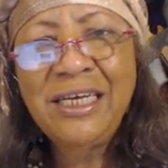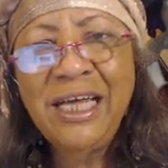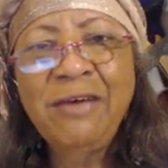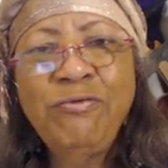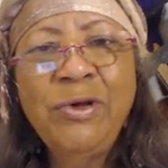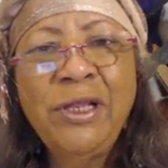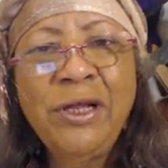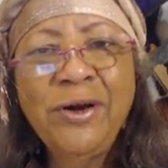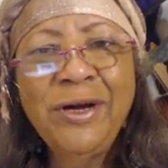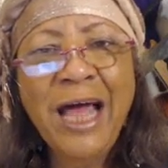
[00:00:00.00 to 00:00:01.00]
If we
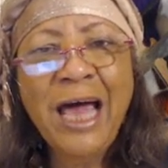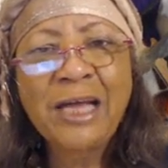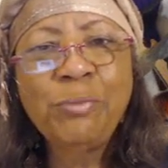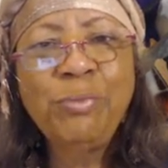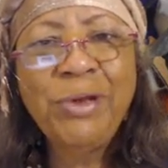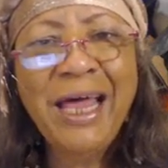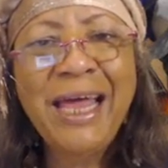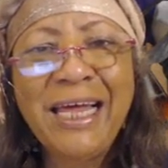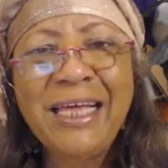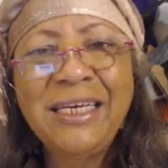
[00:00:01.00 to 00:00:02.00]
learn how to
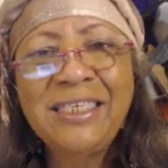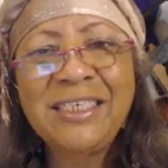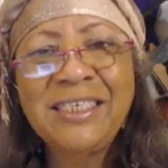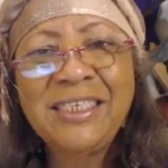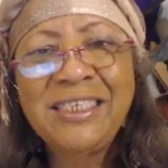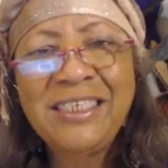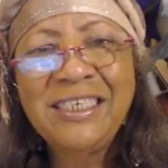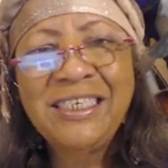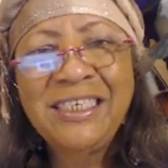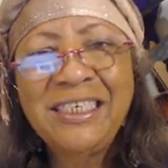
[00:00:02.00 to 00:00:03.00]
play it,
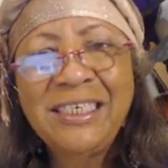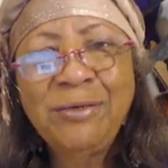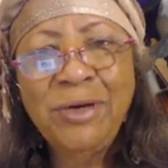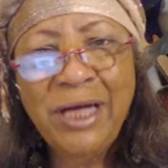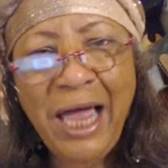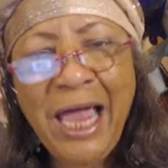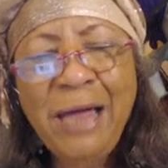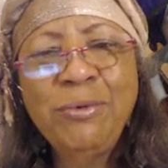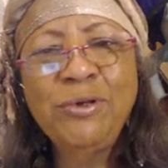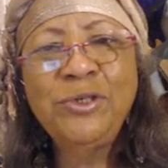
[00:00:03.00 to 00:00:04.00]
we're
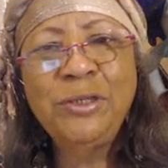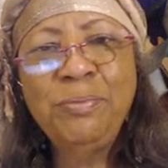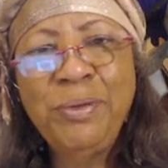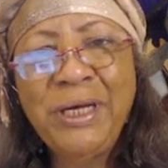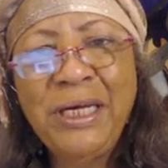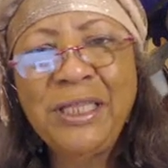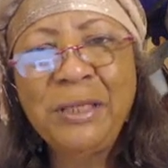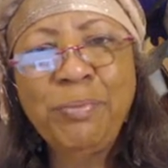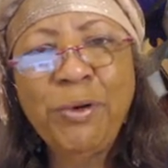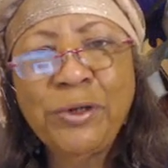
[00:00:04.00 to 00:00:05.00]
able to be the
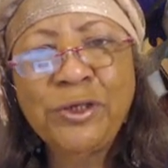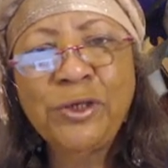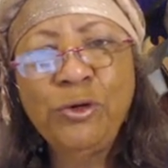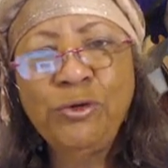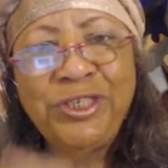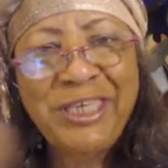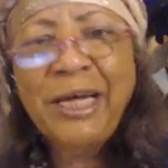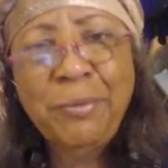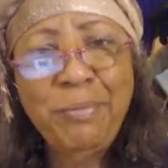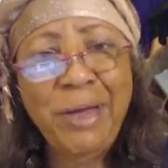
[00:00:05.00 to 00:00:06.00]
person who
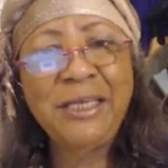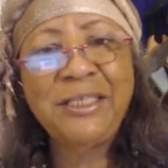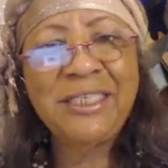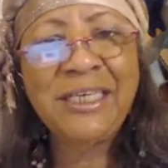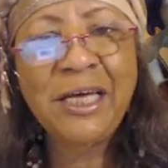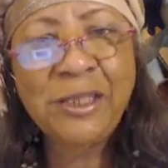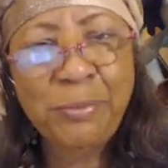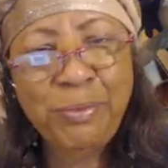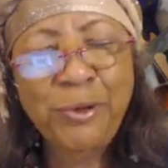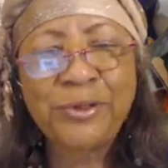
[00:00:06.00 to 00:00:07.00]
checkmates the other
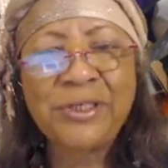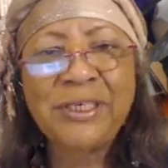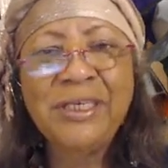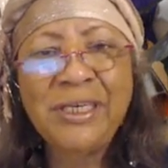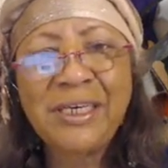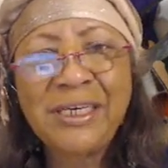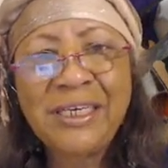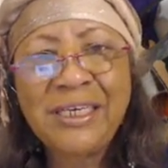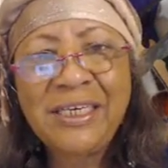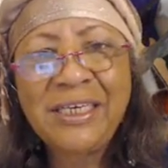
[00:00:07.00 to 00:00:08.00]
person,
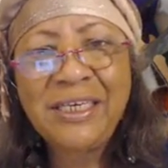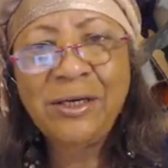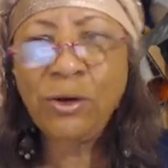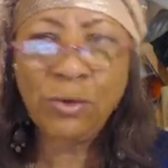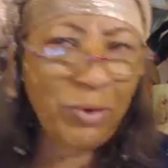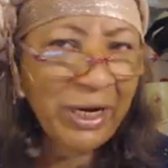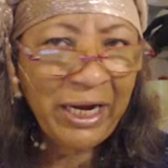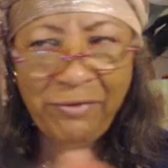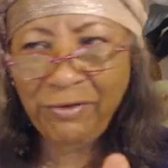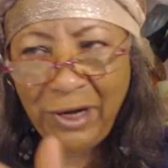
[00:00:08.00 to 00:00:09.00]
or
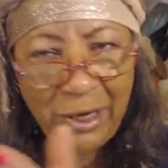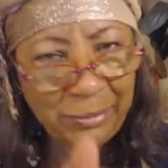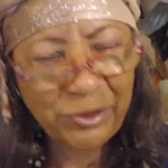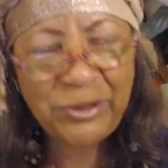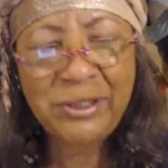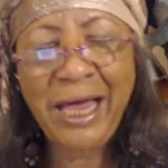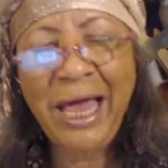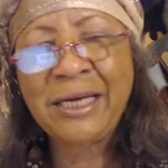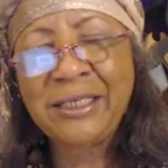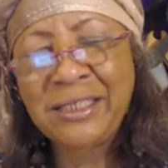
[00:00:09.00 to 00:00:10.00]
whatever comes
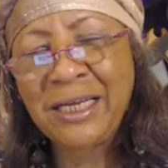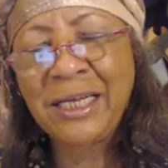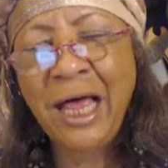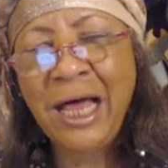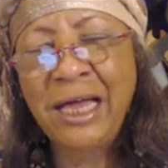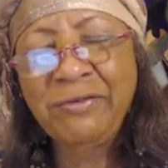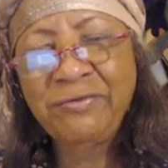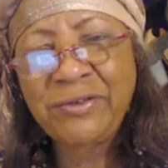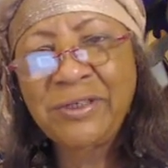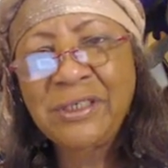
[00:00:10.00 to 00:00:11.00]
at us in life.